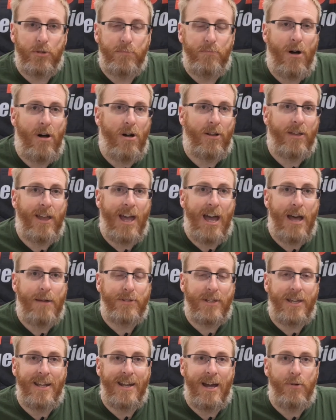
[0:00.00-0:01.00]
ball
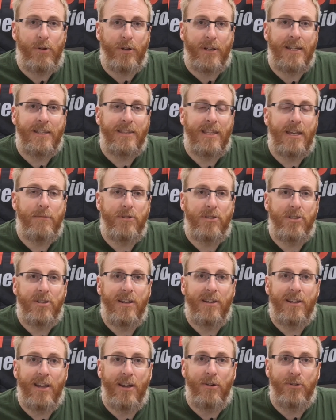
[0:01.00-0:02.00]
caps, and I will get them
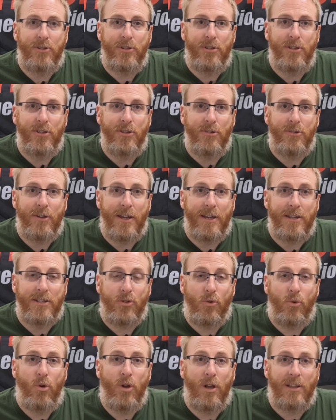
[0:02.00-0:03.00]
sent out to you as
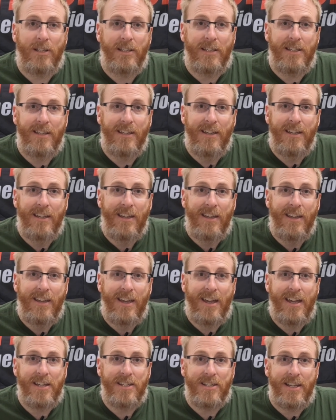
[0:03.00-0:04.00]
quickly
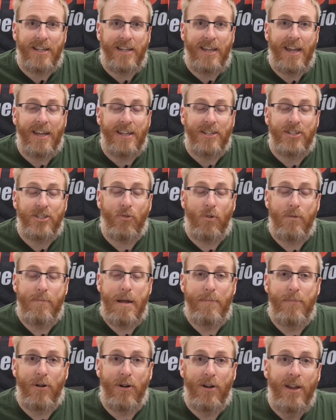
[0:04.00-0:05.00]
as I can. So
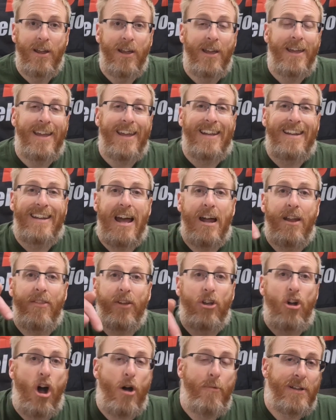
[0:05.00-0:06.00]
remember, down in the
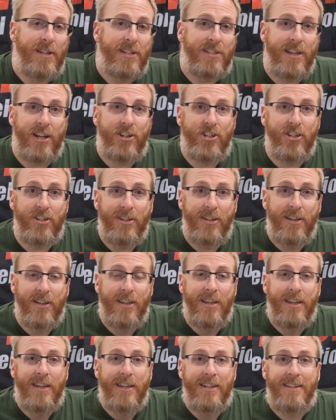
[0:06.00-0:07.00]
comment section,
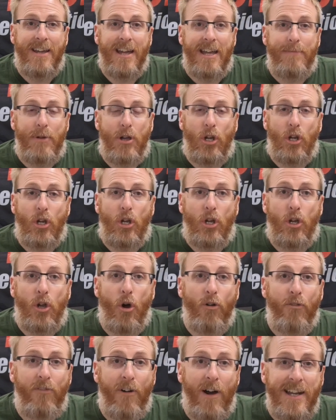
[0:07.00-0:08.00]
type
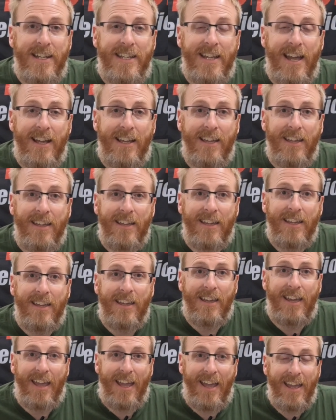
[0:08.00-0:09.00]
"Go FiTech"
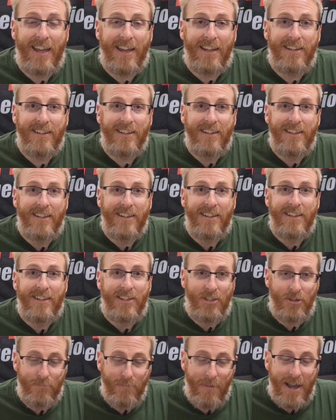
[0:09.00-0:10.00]
and
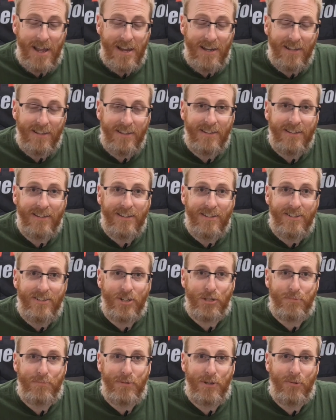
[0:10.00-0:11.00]
you might
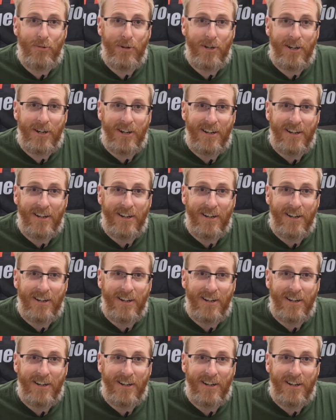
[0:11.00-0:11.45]
just be a winner.